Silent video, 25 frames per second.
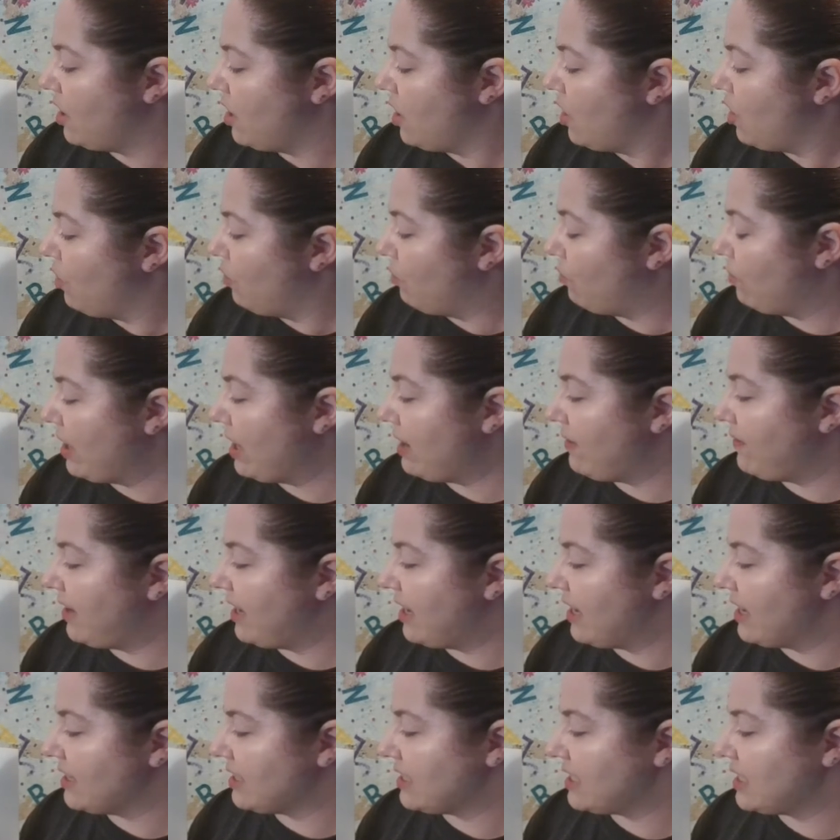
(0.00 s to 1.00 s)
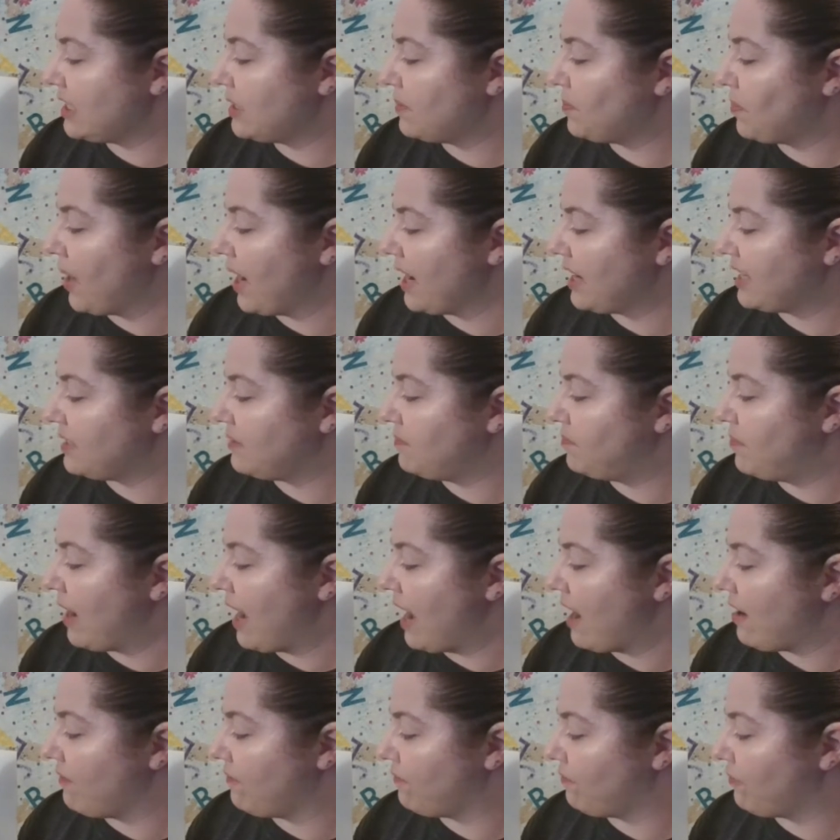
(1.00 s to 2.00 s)
waving his spiked
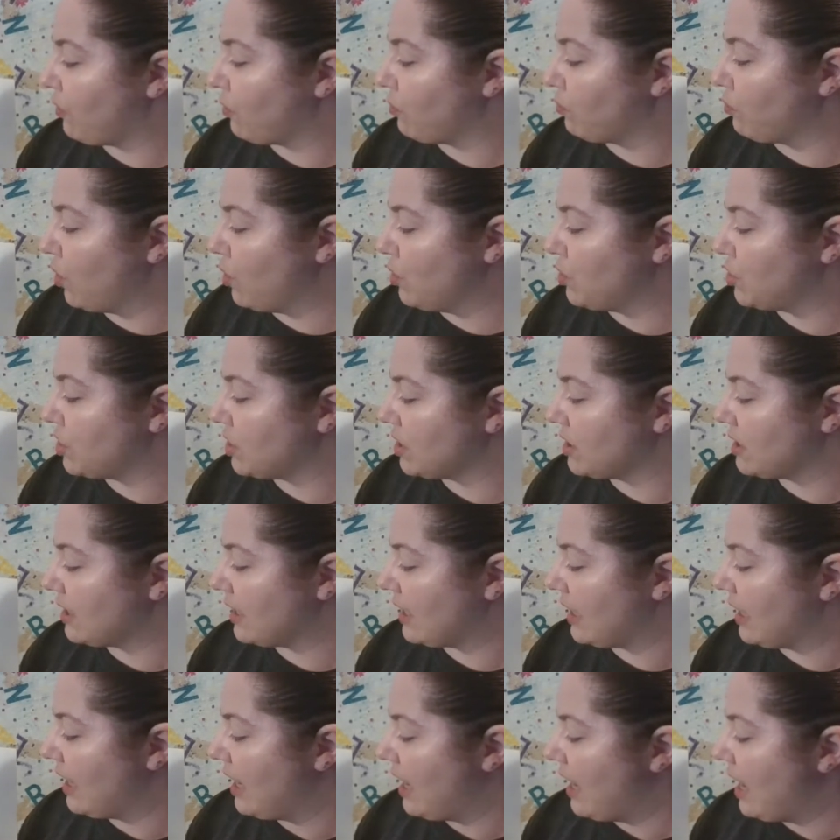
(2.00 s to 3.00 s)
bat ferociously